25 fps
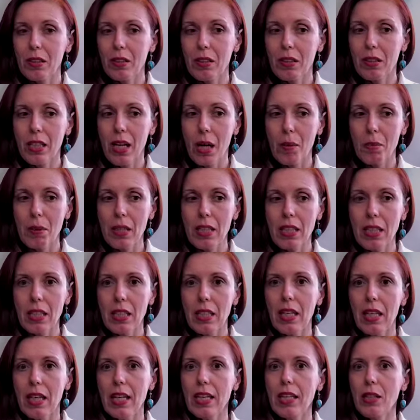
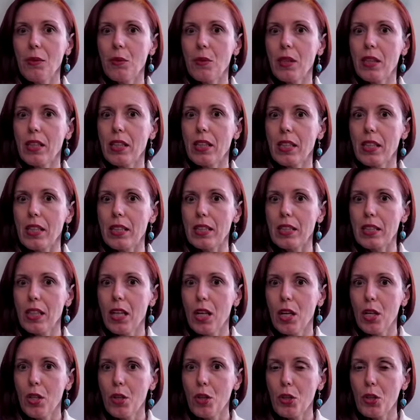coming in with this
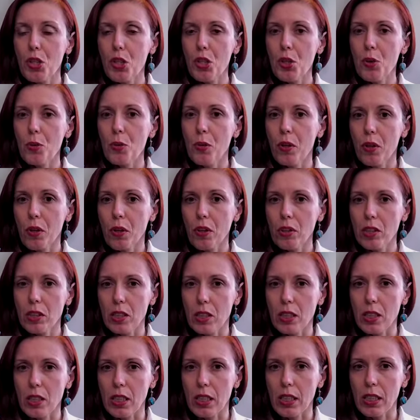
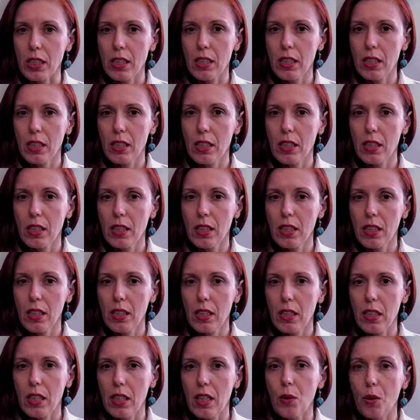curiosity
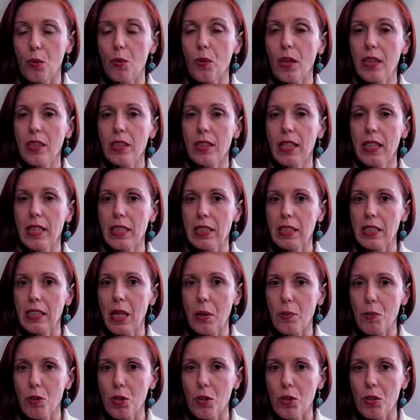rather than
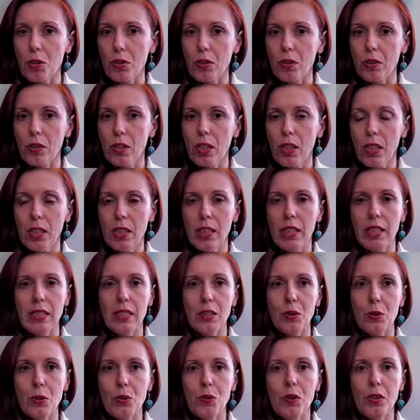assumption. Yeah,
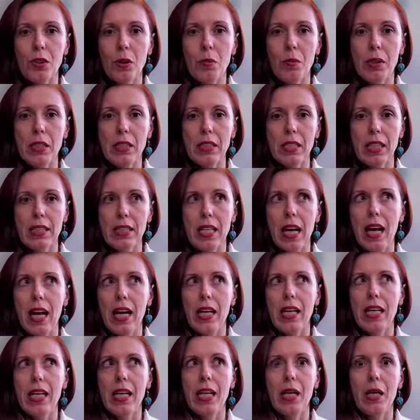so somebody says,
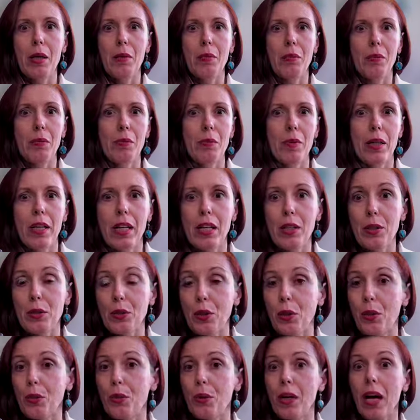I don't
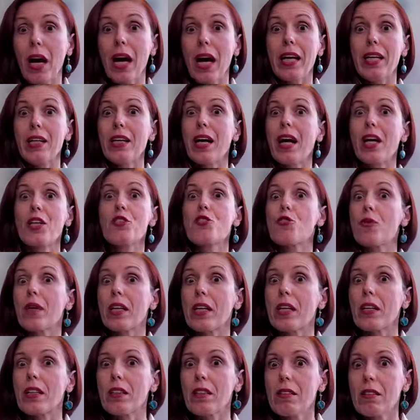know, I
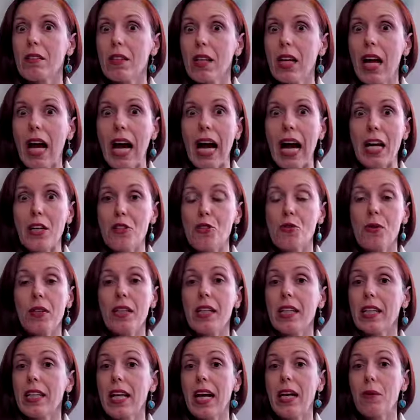drink. I drink
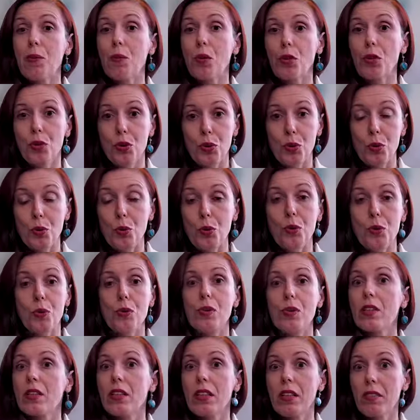and I want to
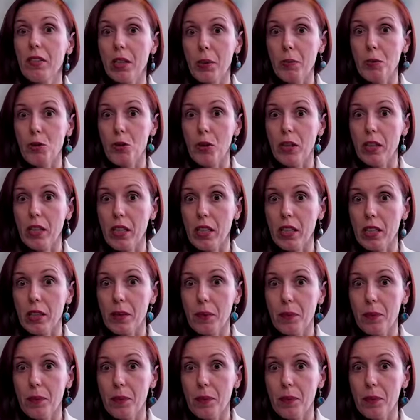give up drinking,